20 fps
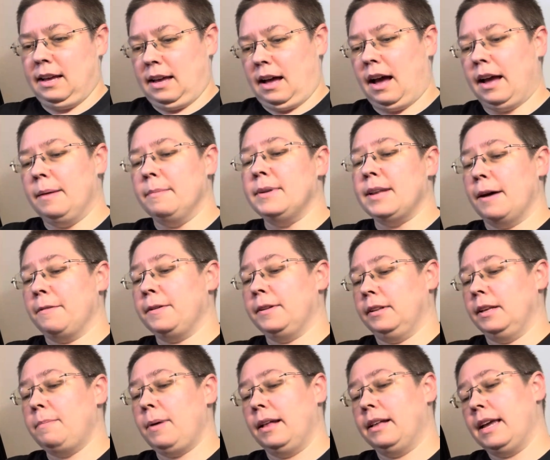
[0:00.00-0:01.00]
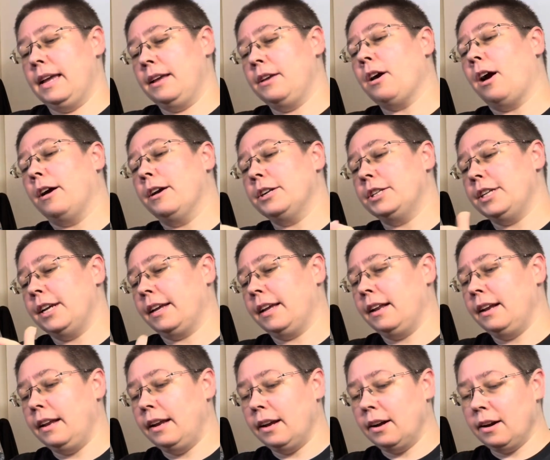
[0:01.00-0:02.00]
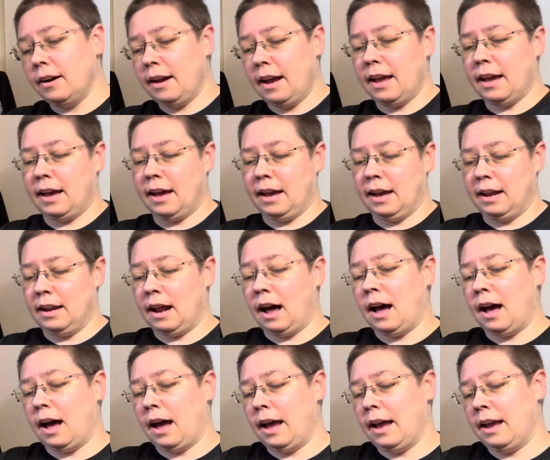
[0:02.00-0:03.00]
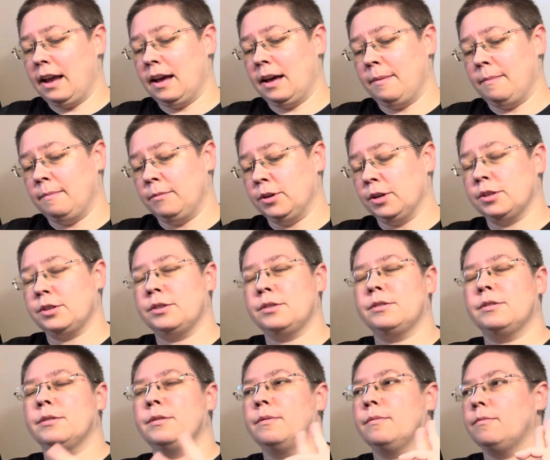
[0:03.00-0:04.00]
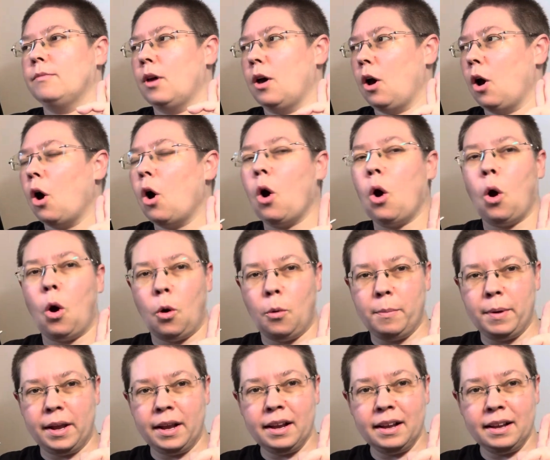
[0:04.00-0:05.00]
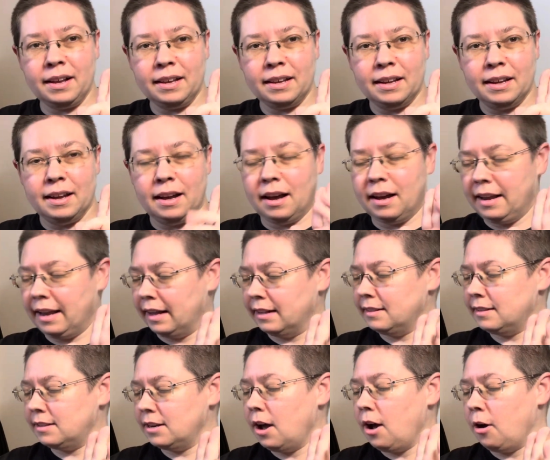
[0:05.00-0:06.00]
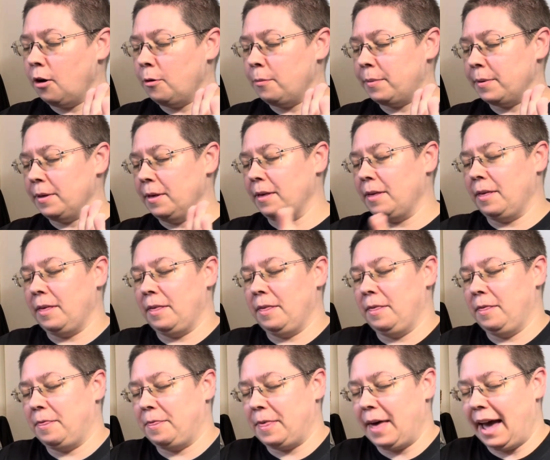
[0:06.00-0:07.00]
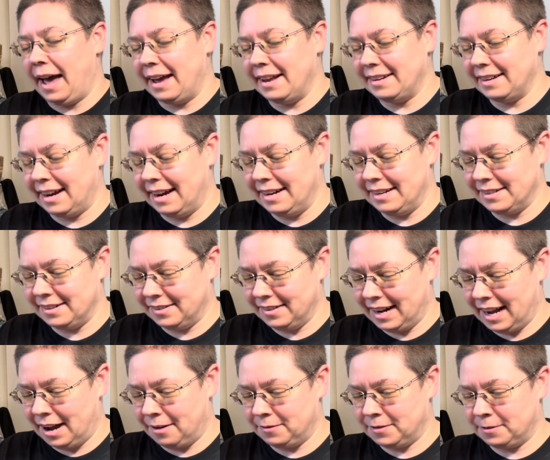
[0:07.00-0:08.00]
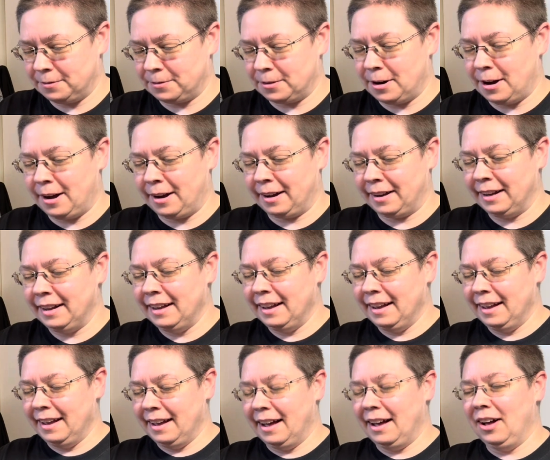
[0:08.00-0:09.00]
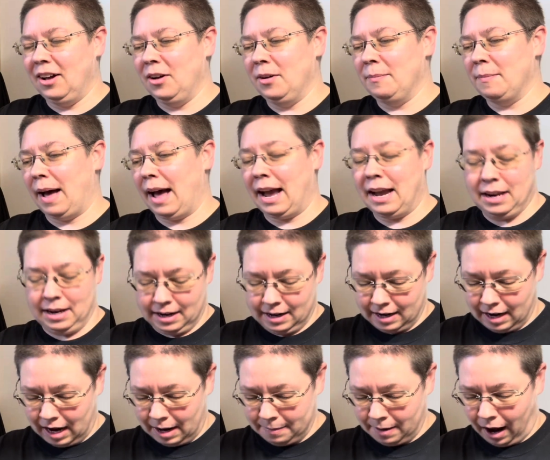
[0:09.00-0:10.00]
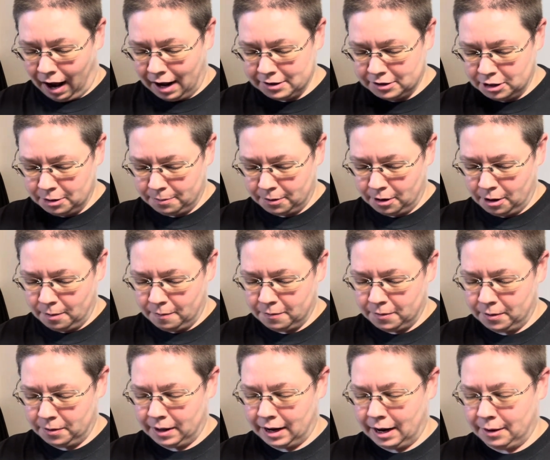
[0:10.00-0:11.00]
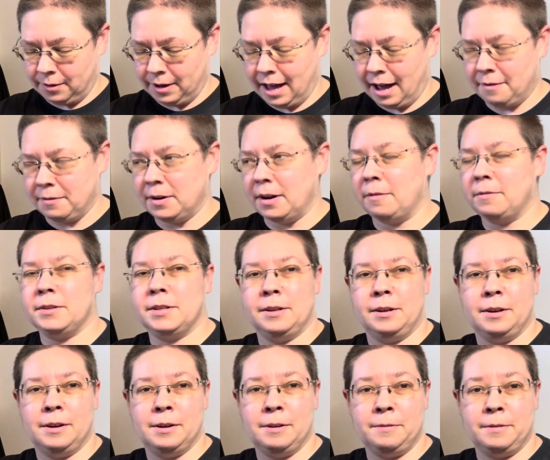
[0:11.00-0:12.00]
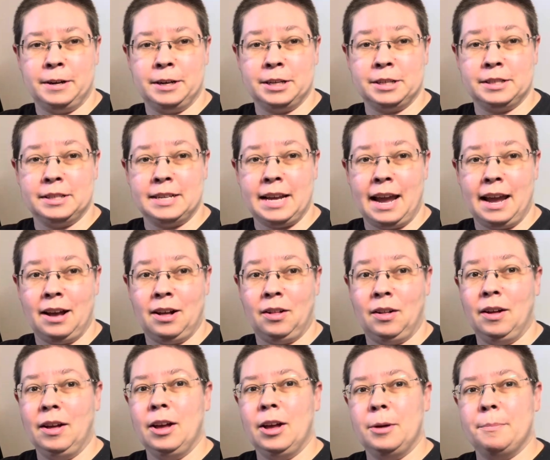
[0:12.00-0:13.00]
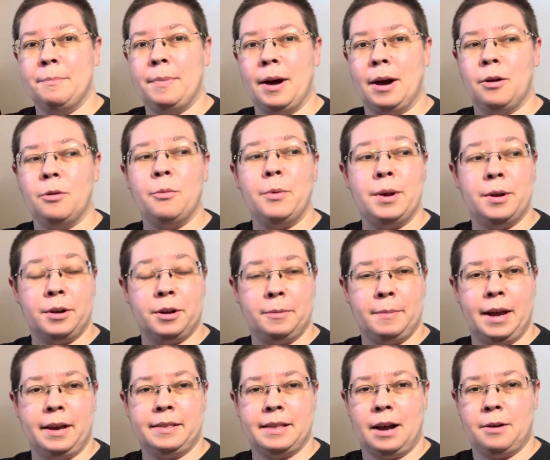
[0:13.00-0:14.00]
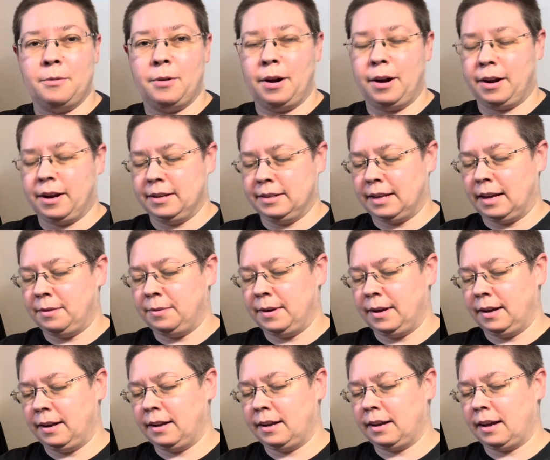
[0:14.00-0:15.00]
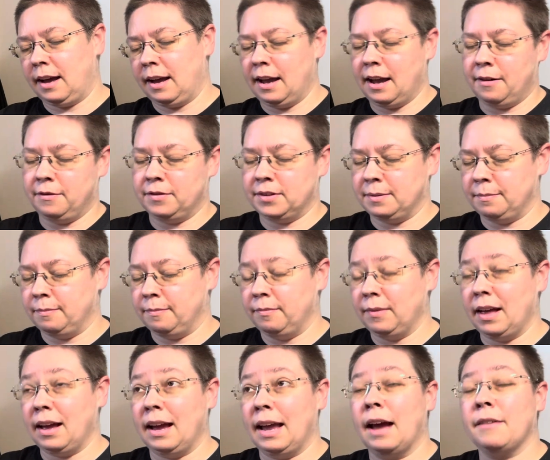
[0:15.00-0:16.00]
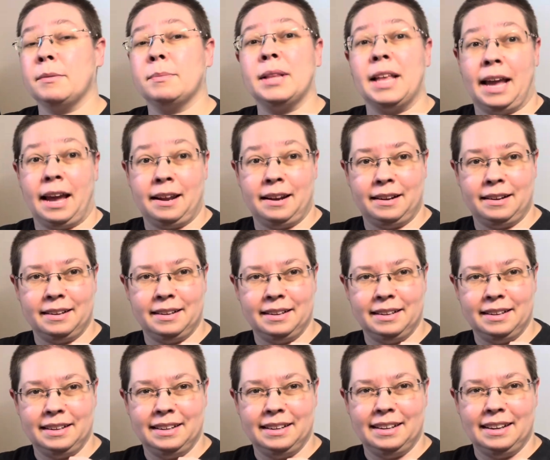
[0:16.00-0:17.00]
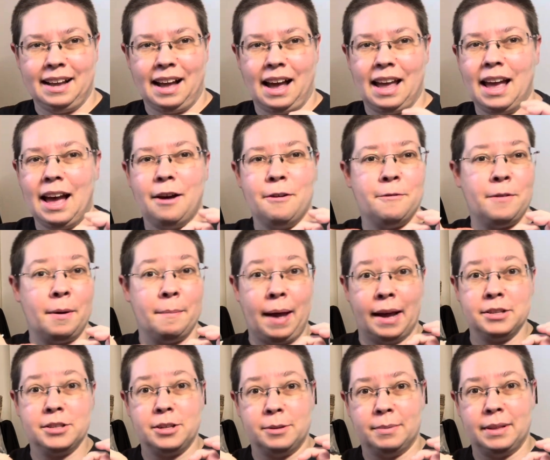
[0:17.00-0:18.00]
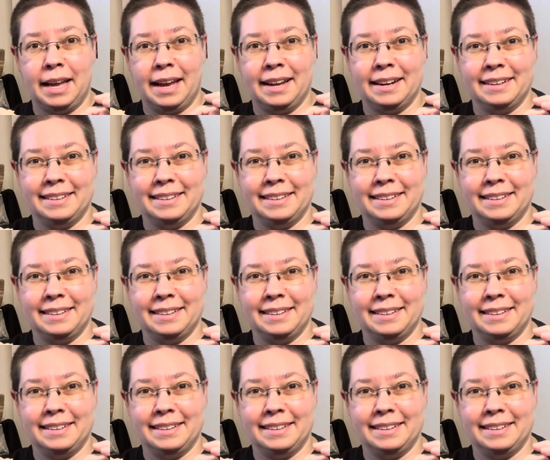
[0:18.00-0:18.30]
I am definitely playing yarn chicken here, and I am just hoping against hope that I don't have to frog. I am not super hopeful that I will have enough to finish the tail, but we are gonna make that work because I think I have a plan. I have a master plan.